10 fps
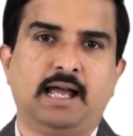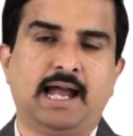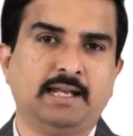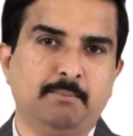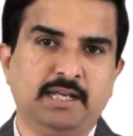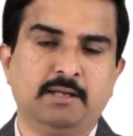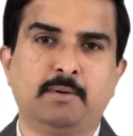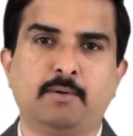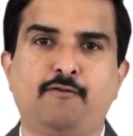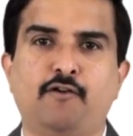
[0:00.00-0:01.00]
And a
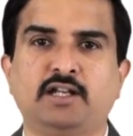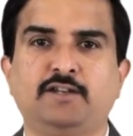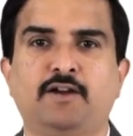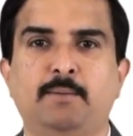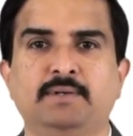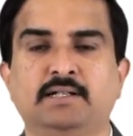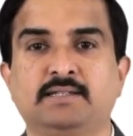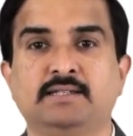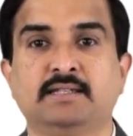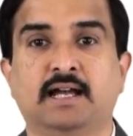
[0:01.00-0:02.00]
minimum of 45
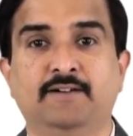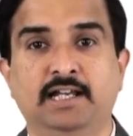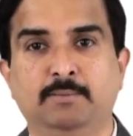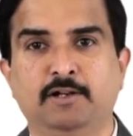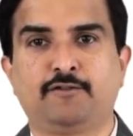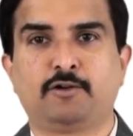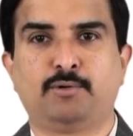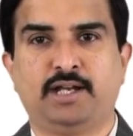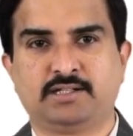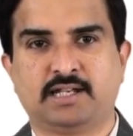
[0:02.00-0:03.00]
minutes is available for
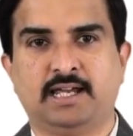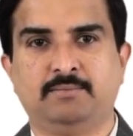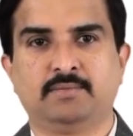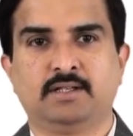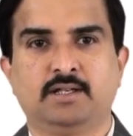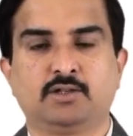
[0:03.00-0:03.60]
break time.